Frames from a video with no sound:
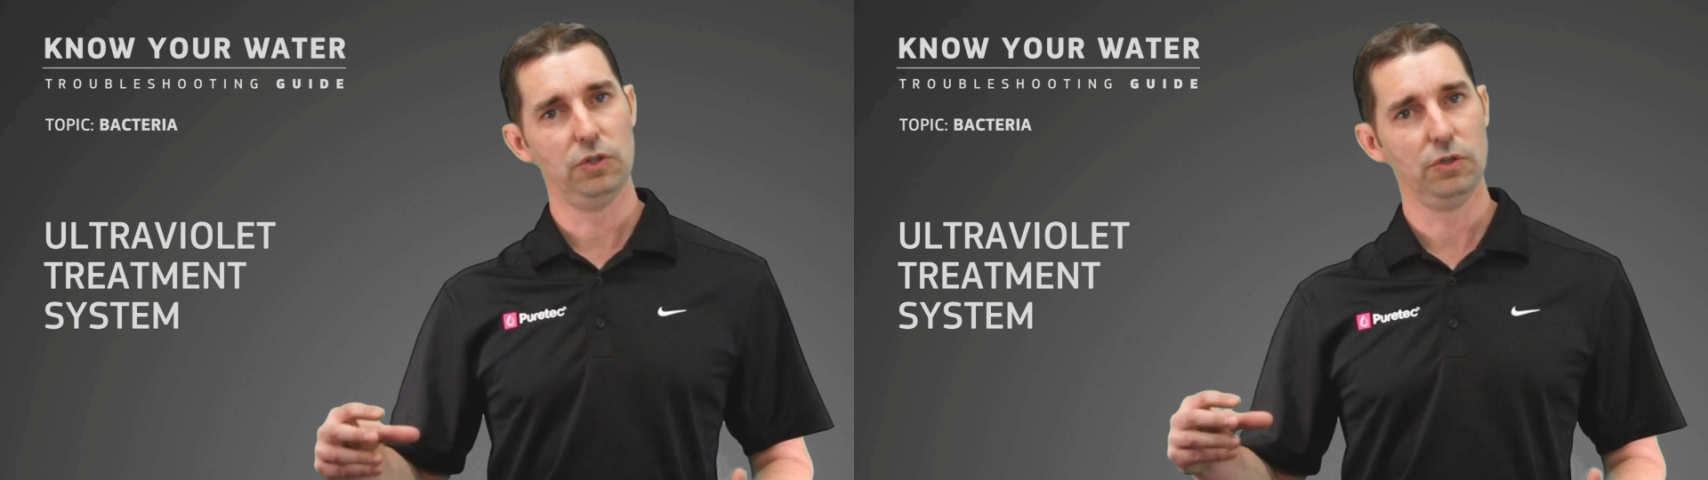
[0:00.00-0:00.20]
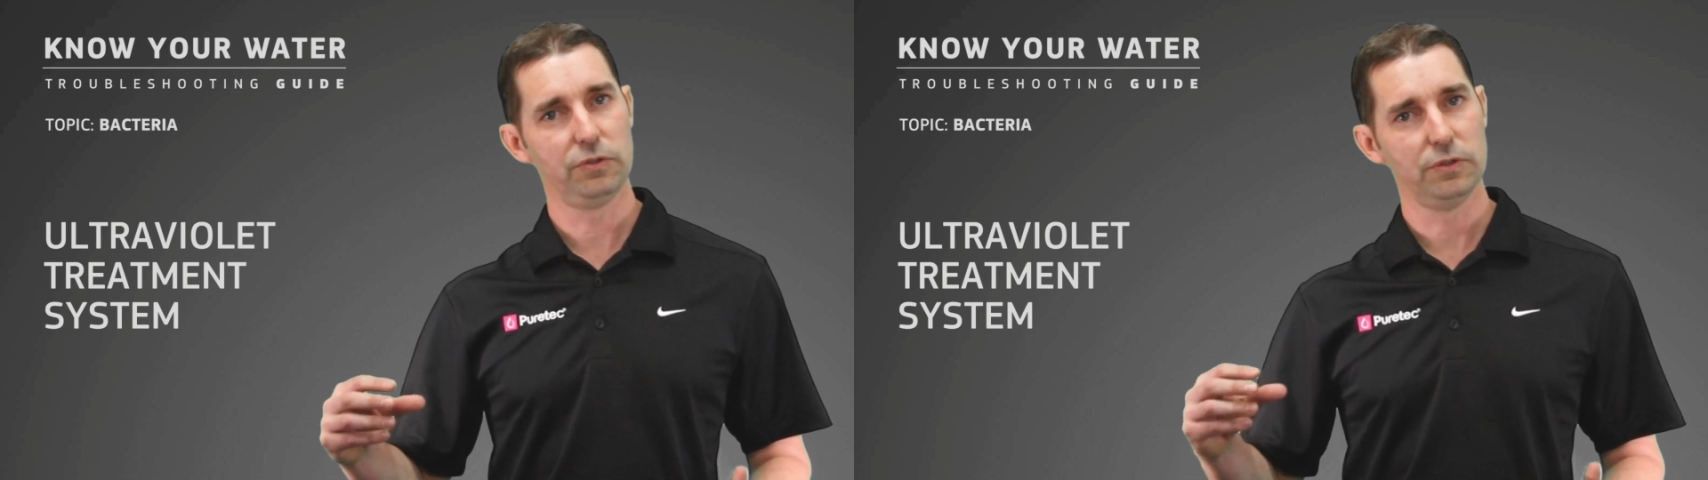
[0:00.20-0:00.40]

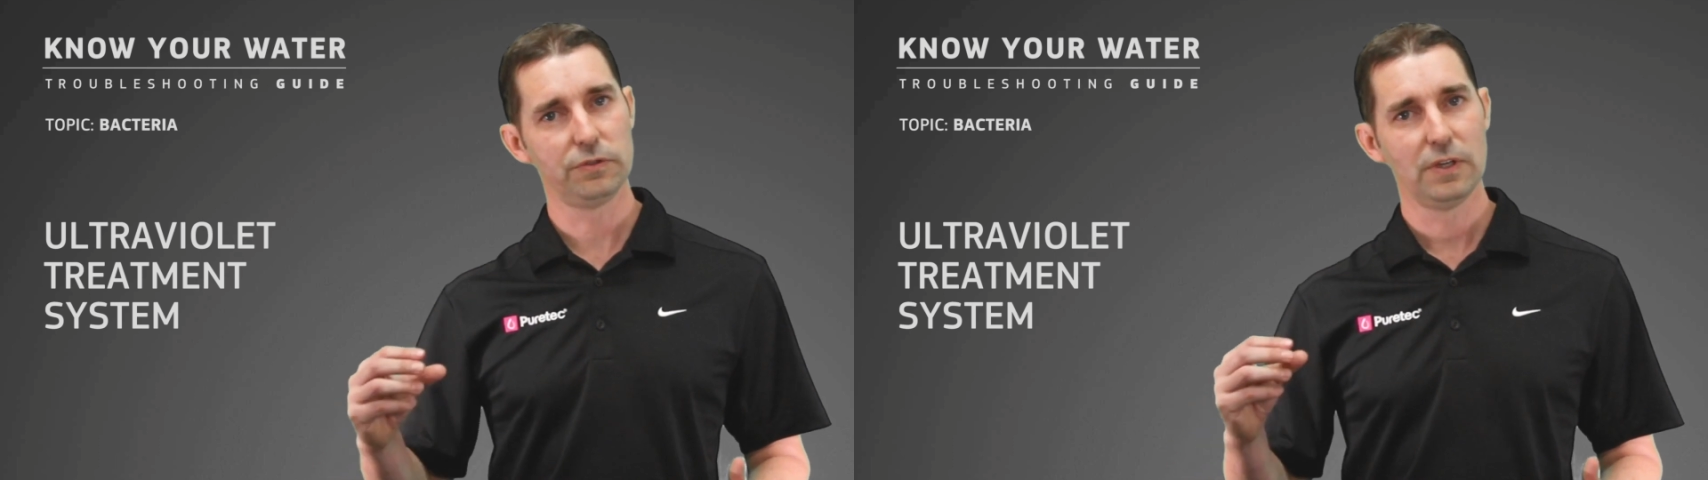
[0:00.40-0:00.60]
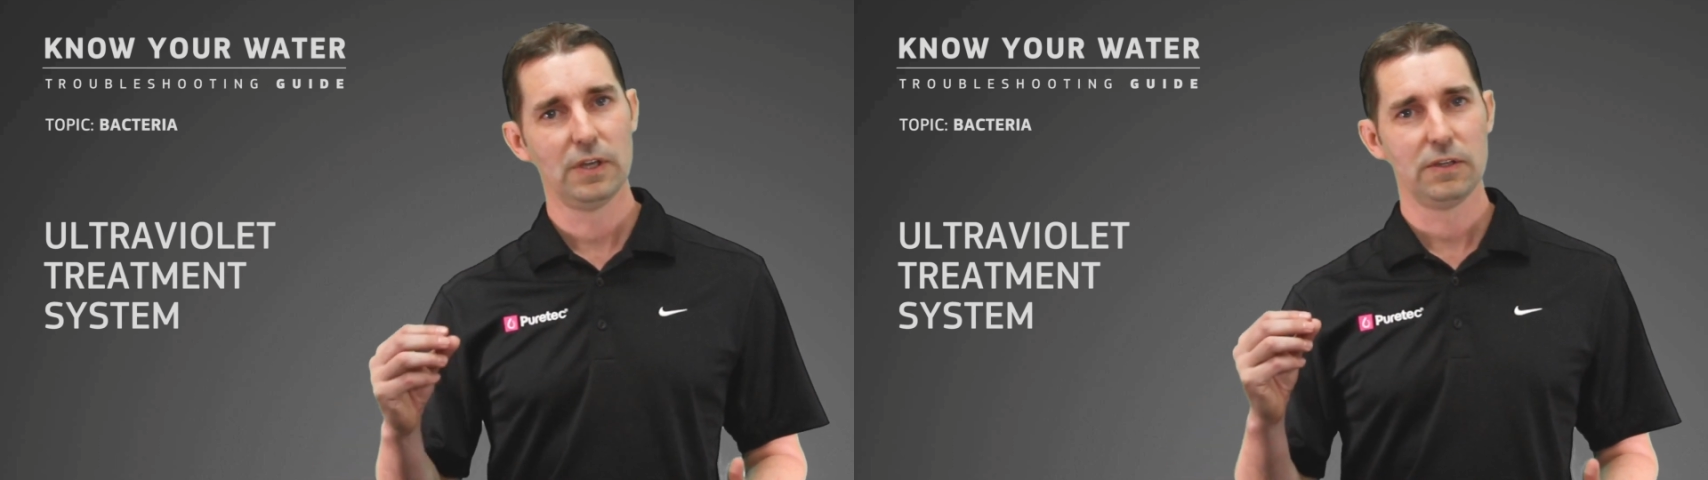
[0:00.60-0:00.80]

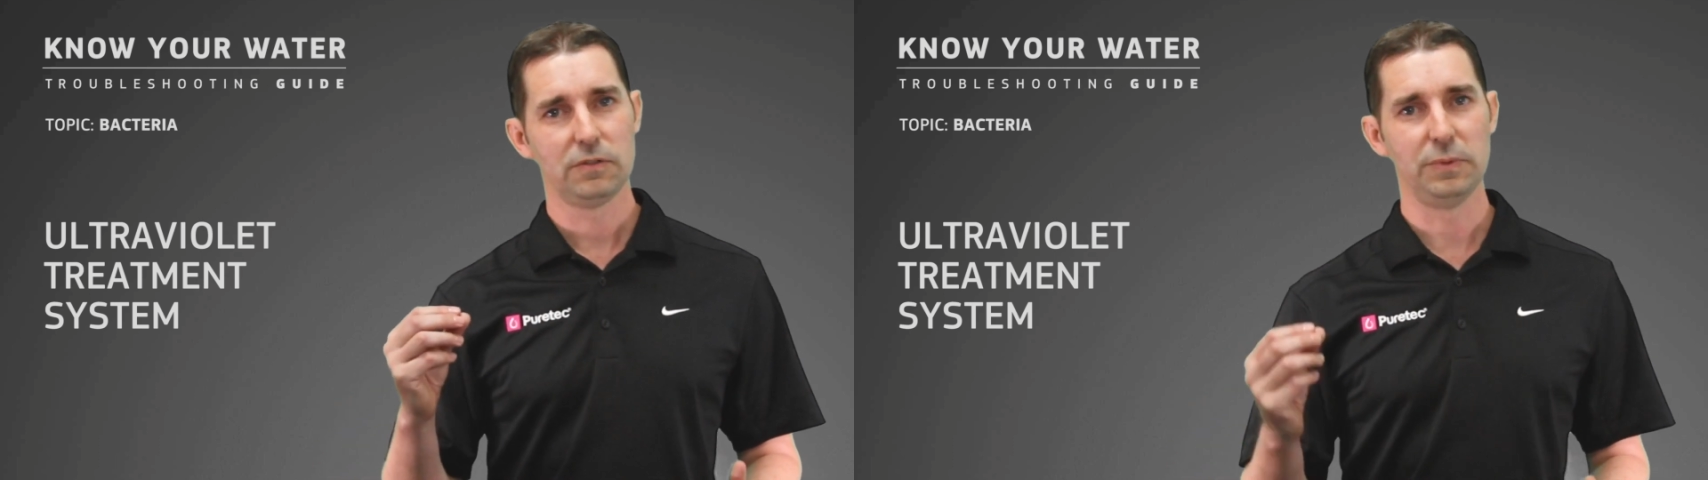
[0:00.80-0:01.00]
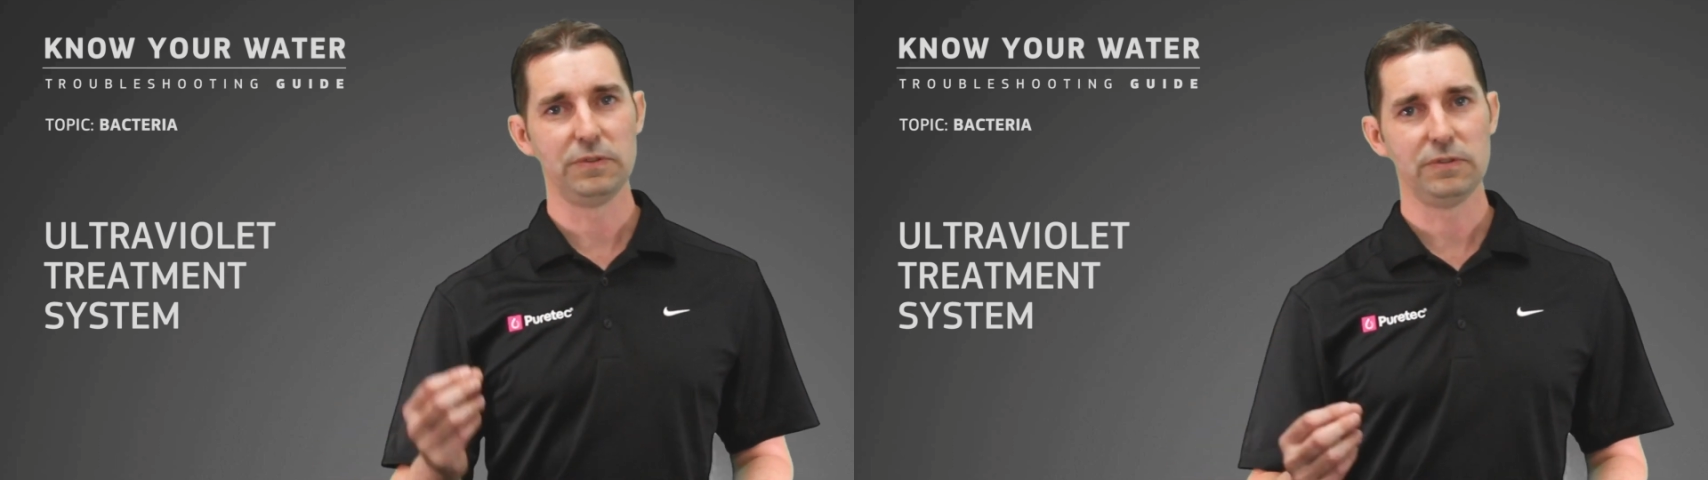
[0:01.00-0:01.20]
uses
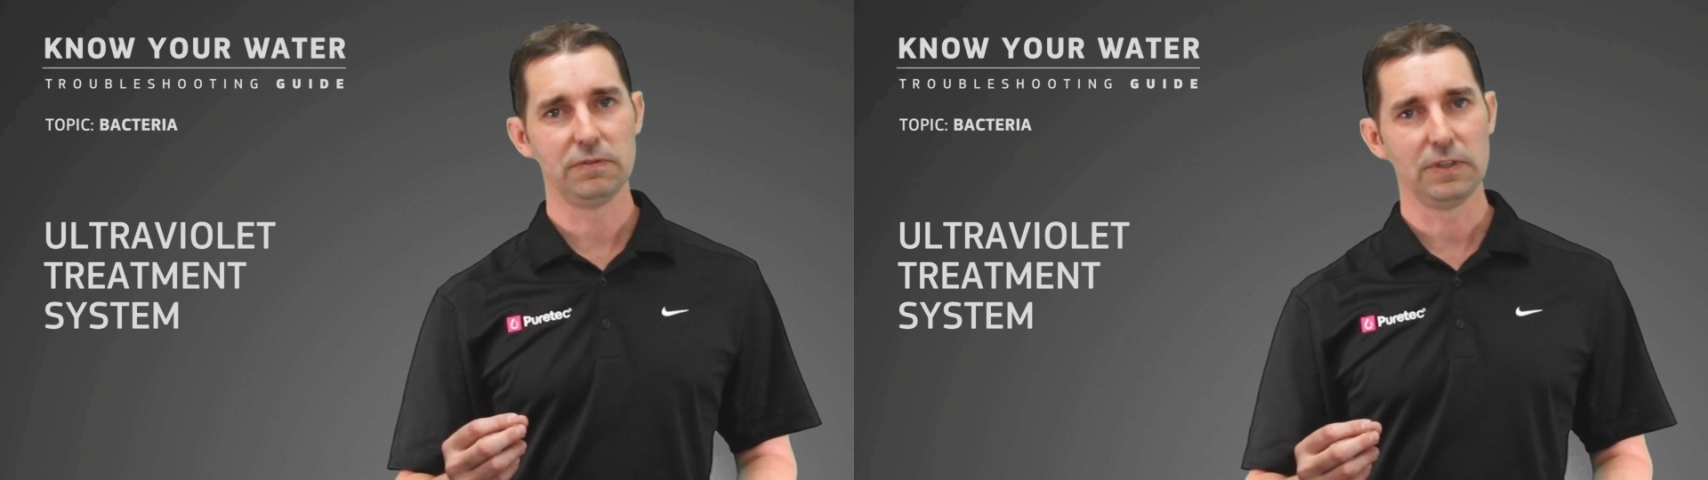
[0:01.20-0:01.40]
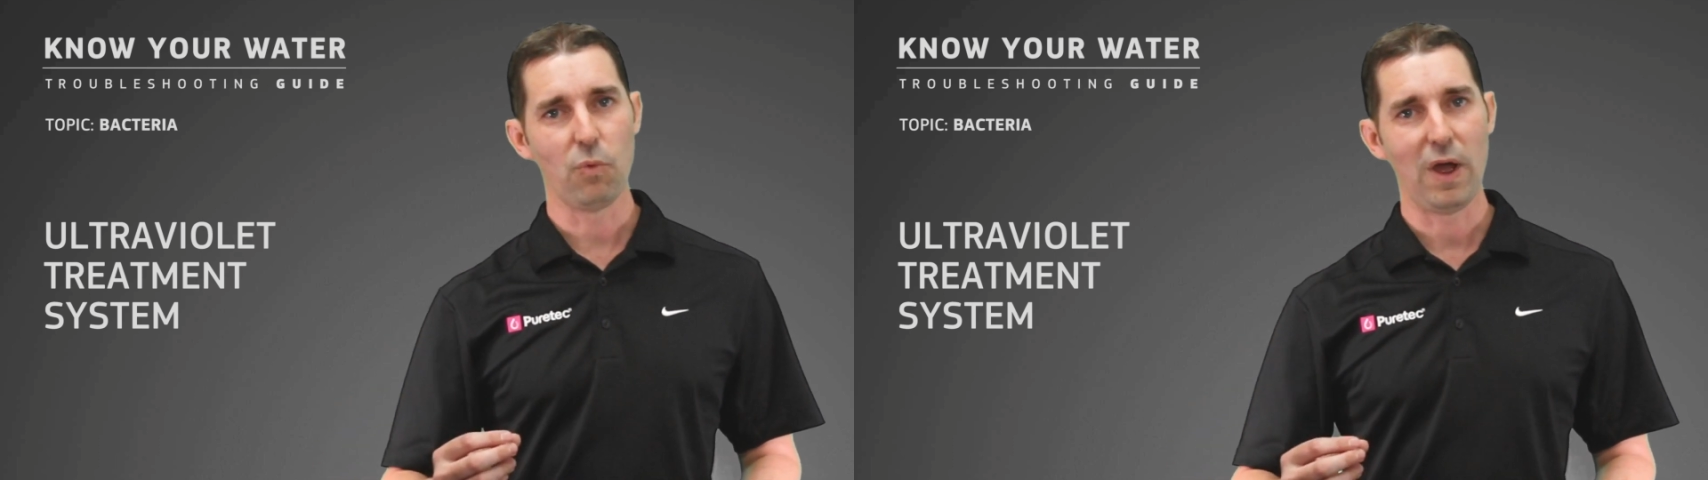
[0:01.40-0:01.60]
specific